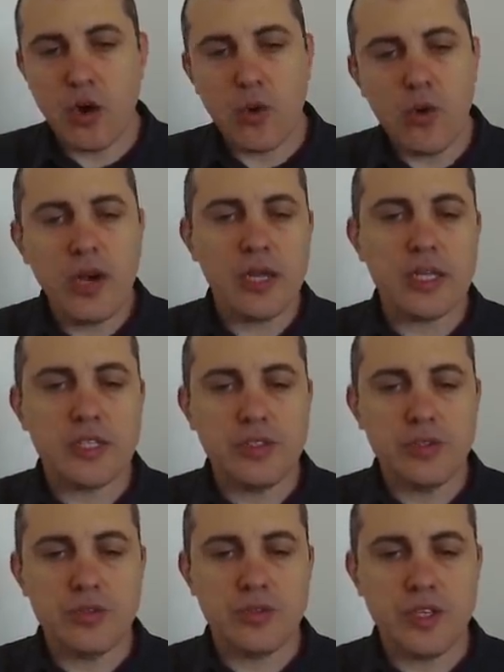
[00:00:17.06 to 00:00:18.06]
Accordingly,
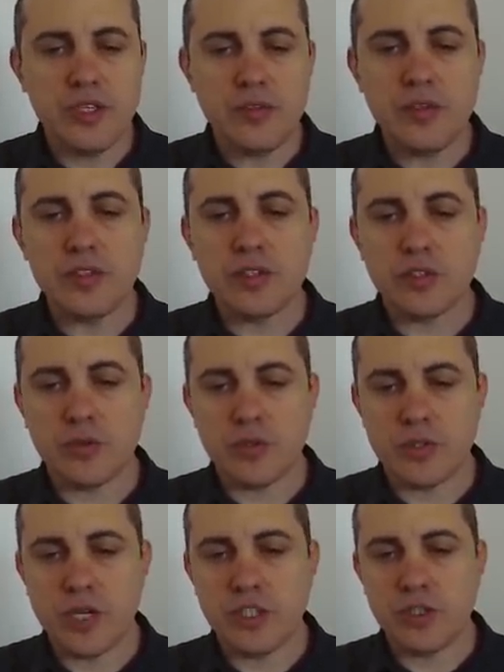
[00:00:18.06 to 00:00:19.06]
do you think
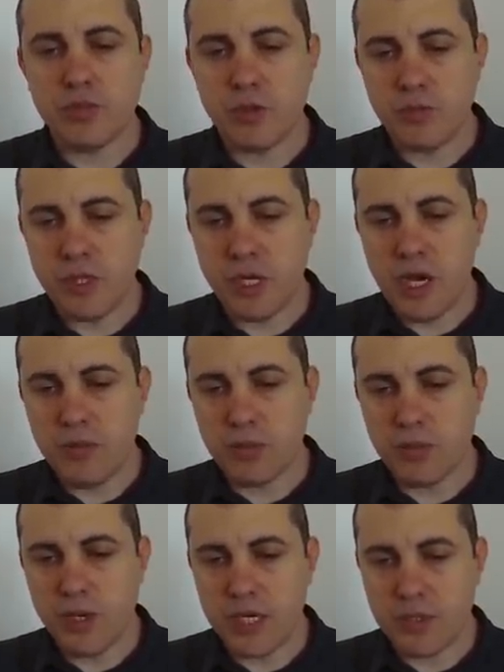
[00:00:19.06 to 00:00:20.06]
decentralization would be
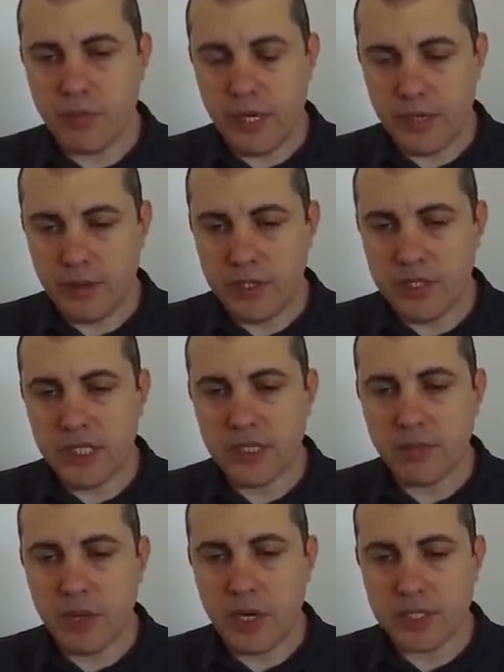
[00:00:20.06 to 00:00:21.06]
compromised by increasing
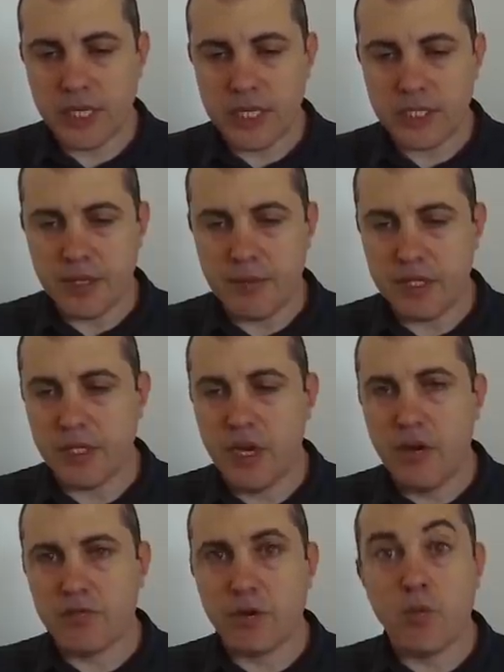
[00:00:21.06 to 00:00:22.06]
the block size limit
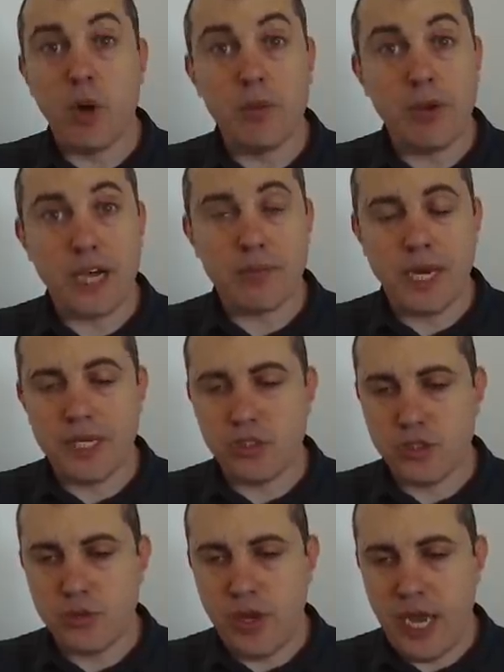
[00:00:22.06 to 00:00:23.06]
from 1
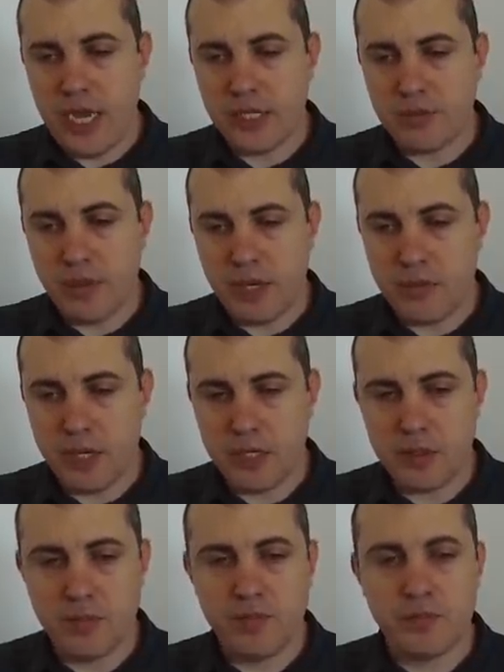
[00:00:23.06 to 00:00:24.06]
megabyte to 8
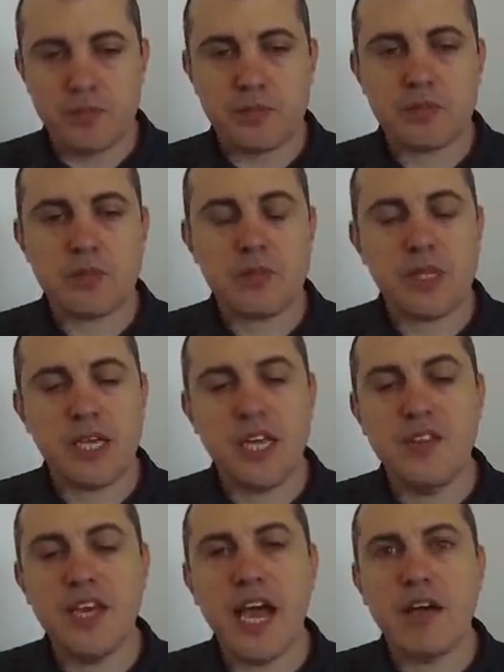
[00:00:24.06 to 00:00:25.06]
megabyte?
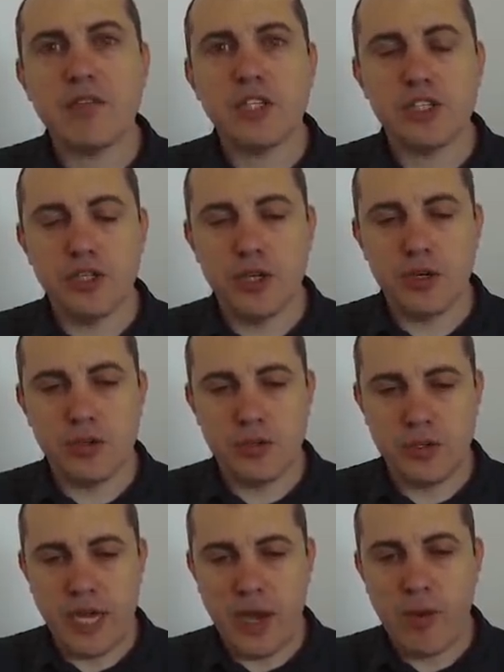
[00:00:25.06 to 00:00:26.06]
Can the average
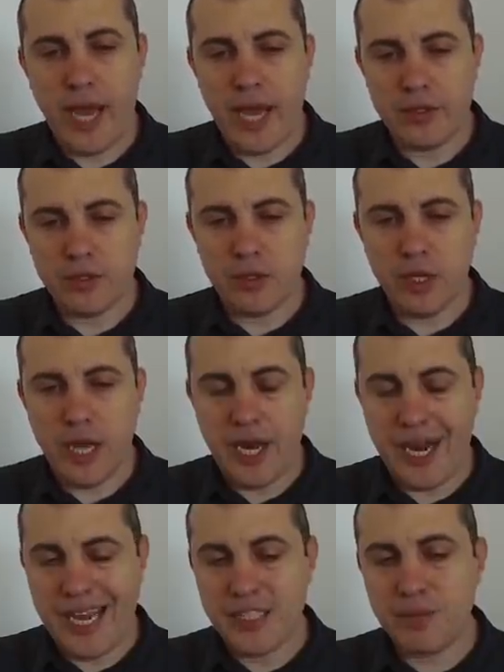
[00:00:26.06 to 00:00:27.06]
node now handle
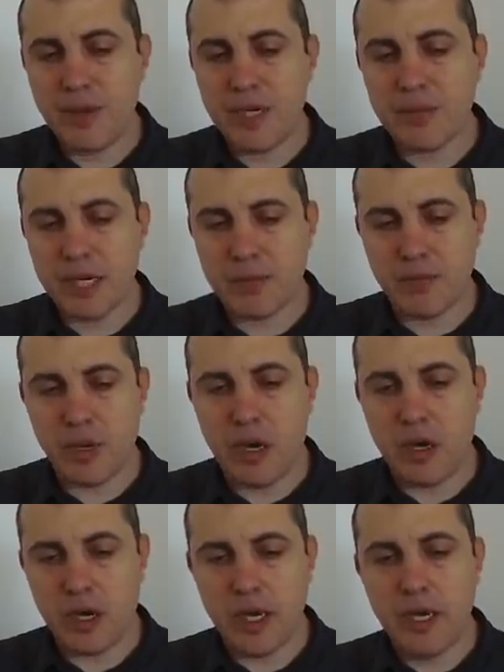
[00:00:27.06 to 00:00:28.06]
an 8 megabyte
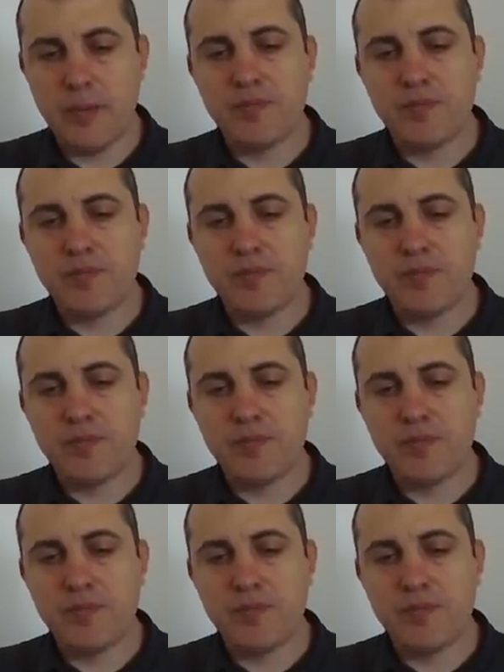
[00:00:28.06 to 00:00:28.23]
block